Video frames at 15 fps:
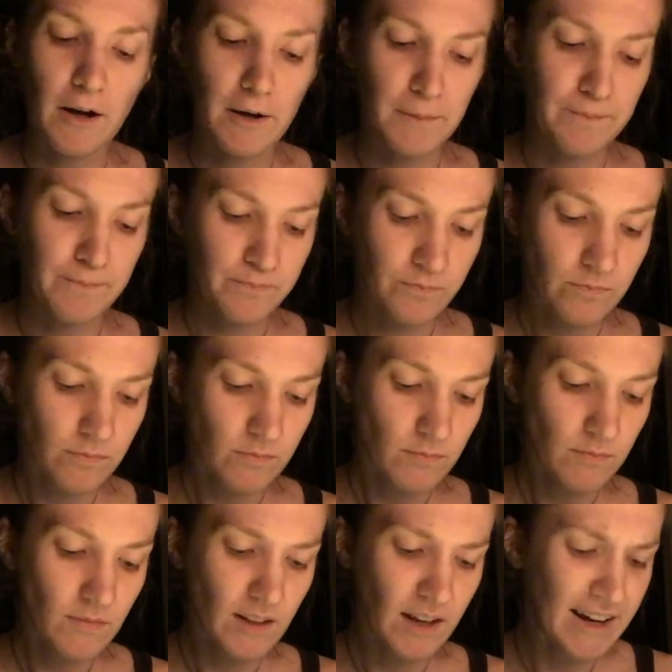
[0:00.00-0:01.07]
Um,
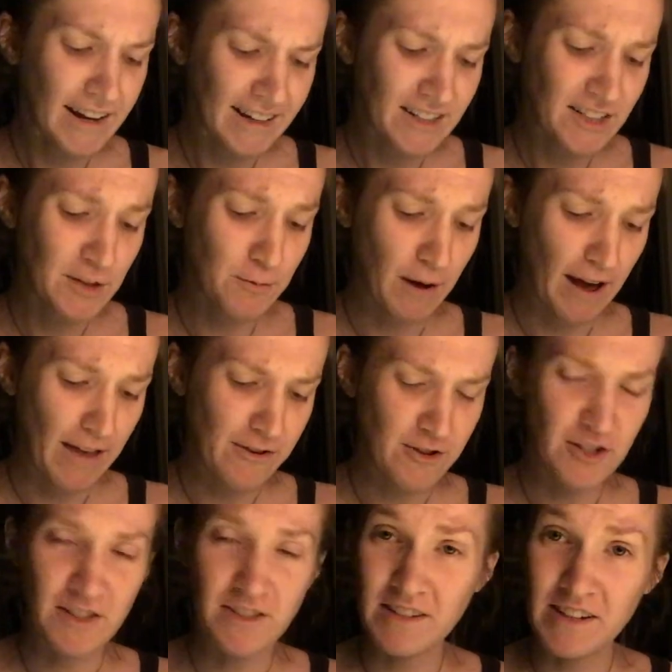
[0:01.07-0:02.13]
I'd actually rather
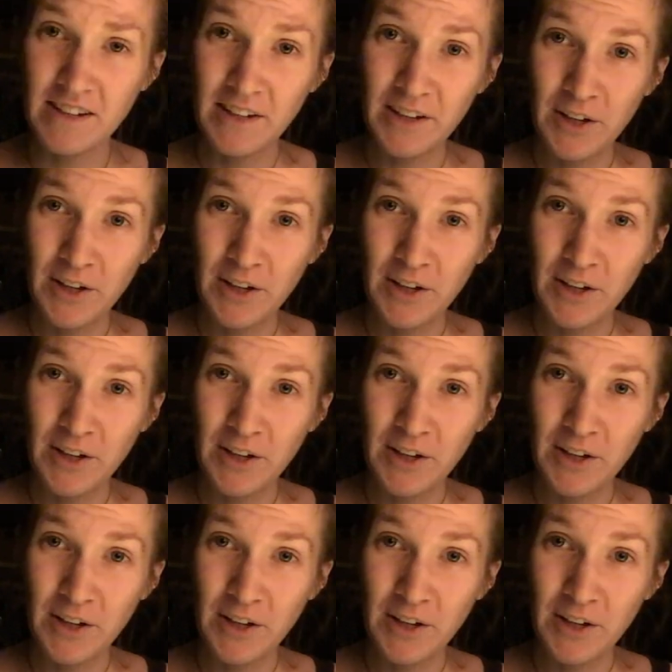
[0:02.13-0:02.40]
just